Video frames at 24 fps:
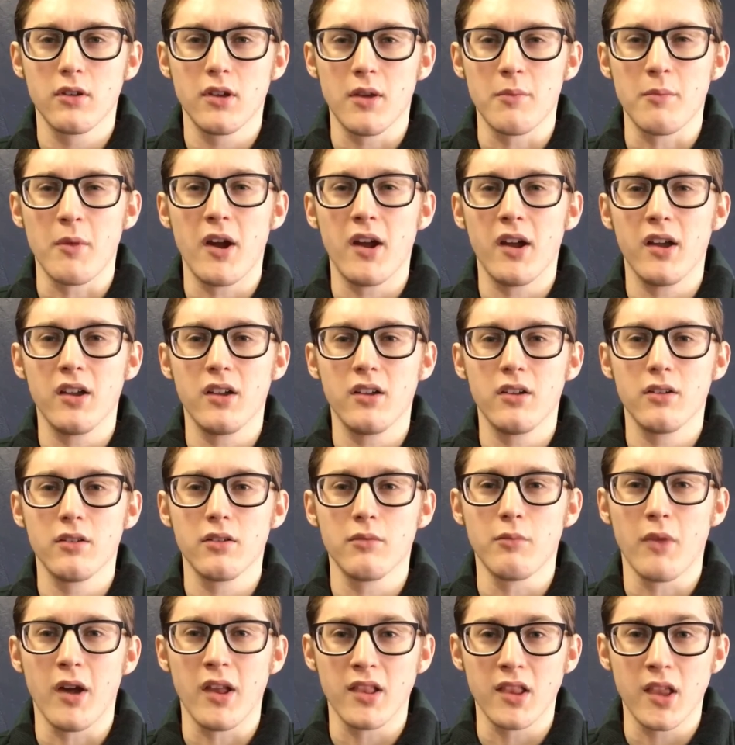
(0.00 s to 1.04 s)
Am I
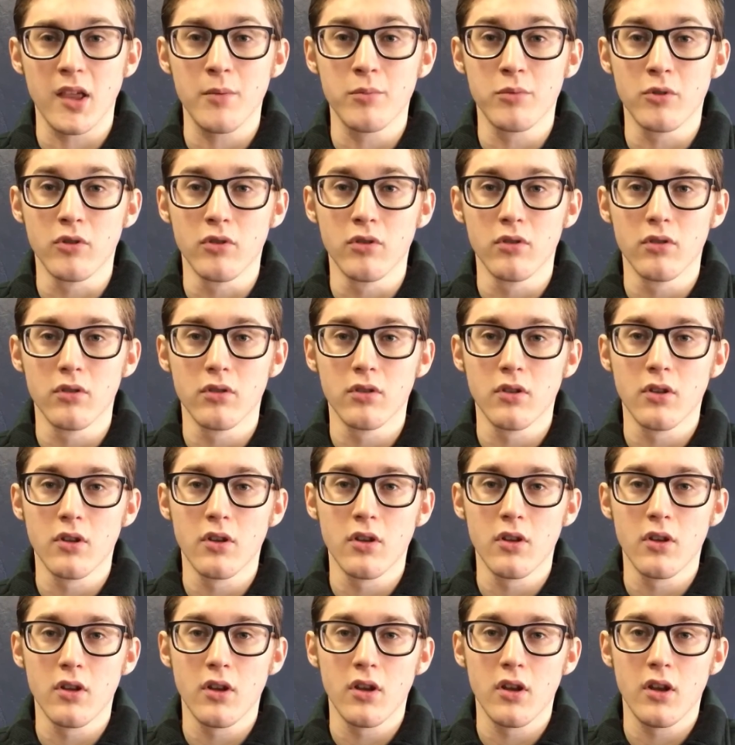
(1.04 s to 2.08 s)
my label?
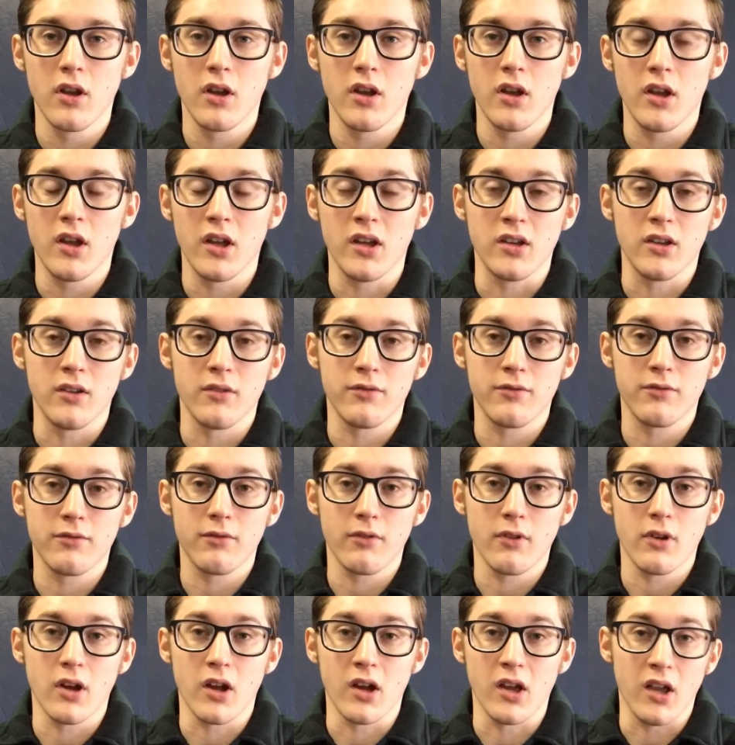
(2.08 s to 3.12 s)
And if
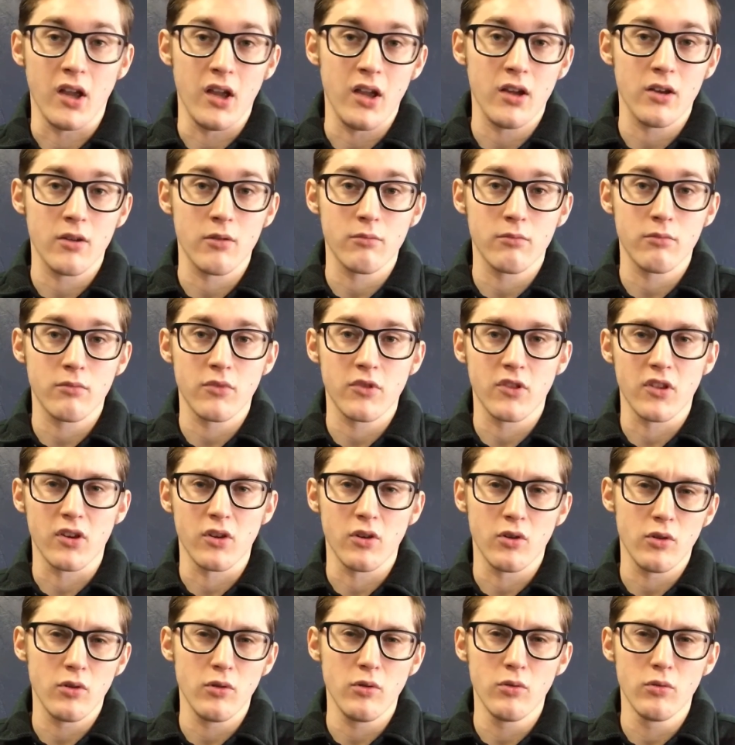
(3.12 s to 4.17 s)
I am, then
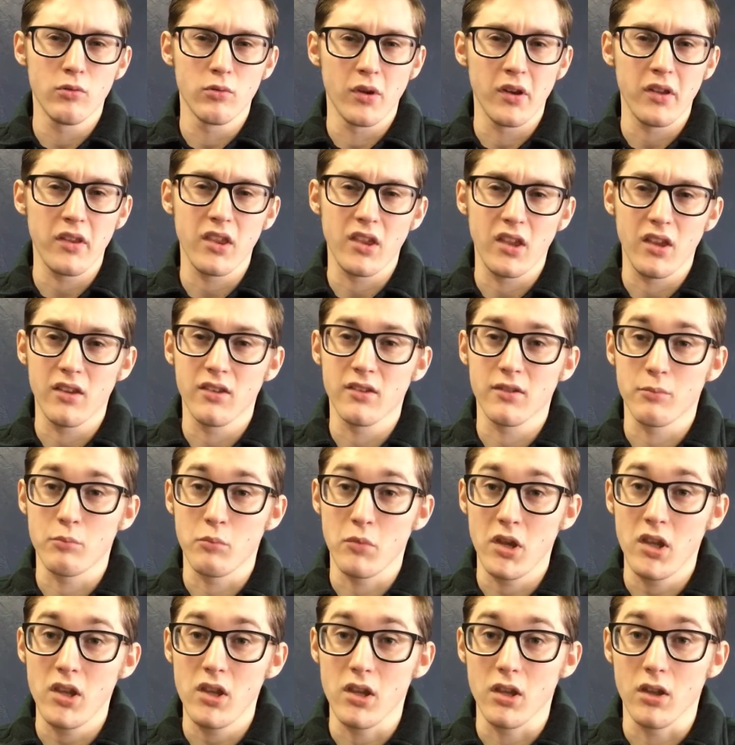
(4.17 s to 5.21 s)
who really is
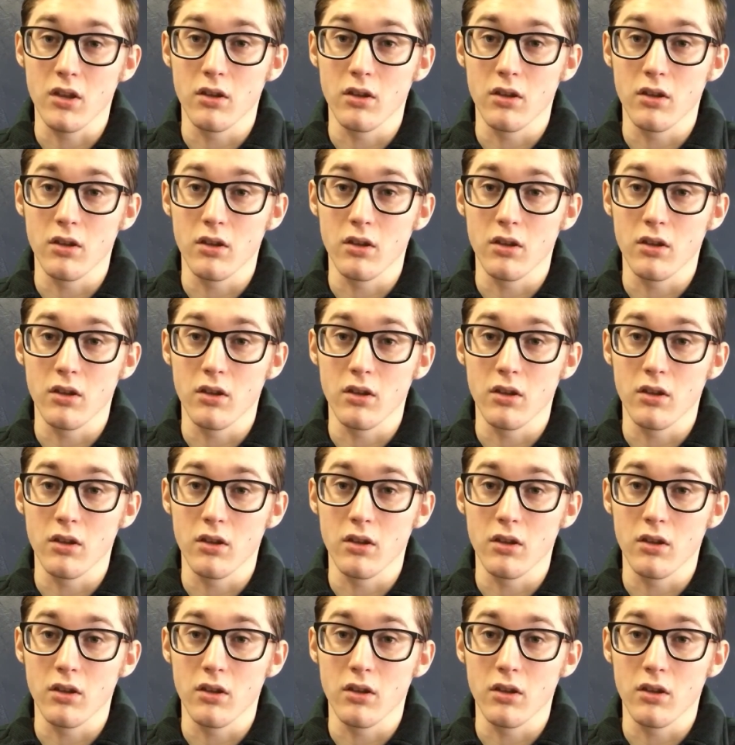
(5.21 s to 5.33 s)
me?